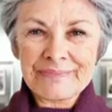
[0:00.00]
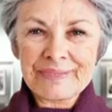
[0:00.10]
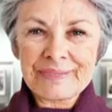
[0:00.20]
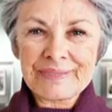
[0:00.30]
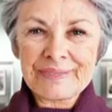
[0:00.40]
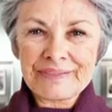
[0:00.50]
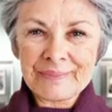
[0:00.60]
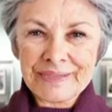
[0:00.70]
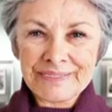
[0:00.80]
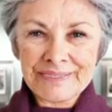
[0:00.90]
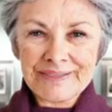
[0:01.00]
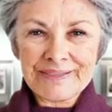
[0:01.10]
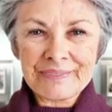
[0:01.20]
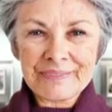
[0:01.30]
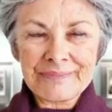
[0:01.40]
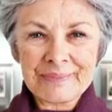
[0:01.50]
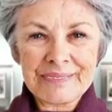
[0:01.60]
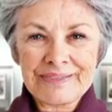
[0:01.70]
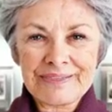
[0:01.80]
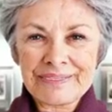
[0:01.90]
Average birth weight is
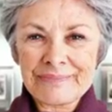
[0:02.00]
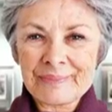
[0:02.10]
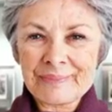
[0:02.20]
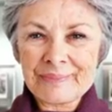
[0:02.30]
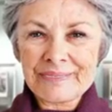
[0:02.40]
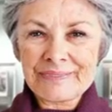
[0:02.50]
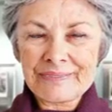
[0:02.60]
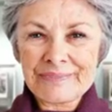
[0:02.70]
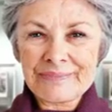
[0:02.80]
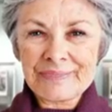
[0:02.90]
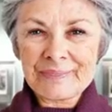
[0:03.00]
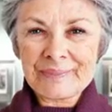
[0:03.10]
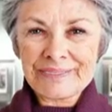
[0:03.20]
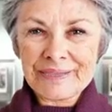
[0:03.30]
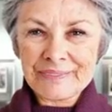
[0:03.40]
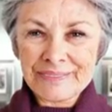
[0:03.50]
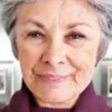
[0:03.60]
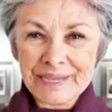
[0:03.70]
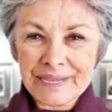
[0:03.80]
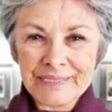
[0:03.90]
between 6 pounds, 2 ounces
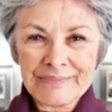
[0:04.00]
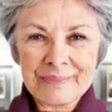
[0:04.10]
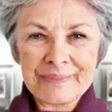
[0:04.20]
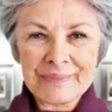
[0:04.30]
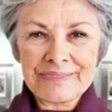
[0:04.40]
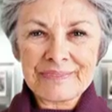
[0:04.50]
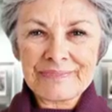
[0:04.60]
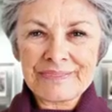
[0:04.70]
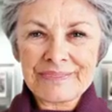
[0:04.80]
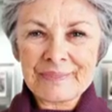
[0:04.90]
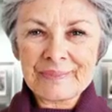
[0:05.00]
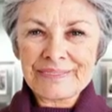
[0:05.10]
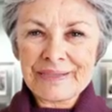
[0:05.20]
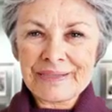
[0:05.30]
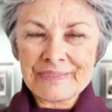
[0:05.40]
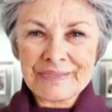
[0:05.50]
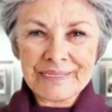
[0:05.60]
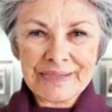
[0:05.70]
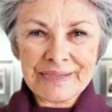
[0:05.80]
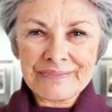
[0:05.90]
to 9 pounds, 2 ounces
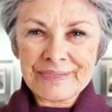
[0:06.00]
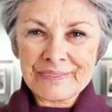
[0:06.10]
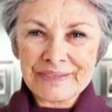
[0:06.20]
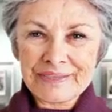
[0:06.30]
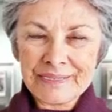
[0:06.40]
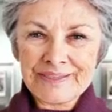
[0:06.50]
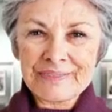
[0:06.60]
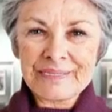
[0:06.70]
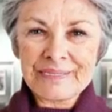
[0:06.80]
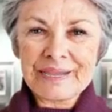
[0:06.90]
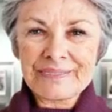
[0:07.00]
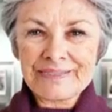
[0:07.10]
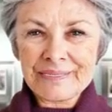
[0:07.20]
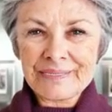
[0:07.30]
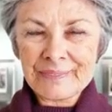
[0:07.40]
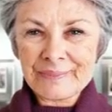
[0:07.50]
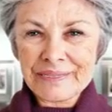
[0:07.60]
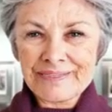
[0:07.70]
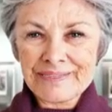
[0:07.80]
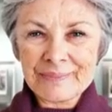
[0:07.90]
and average length is 19 to
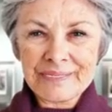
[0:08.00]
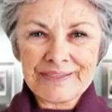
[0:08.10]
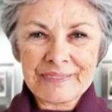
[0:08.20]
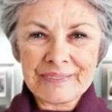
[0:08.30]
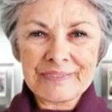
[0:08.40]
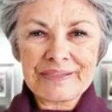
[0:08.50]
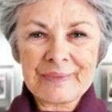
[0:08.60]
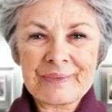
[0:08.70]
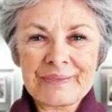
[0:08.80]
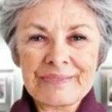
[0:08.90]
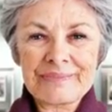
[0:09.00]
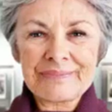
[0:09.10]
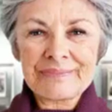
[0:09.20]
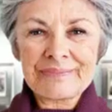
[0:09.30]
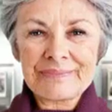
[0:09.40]
21 inches long.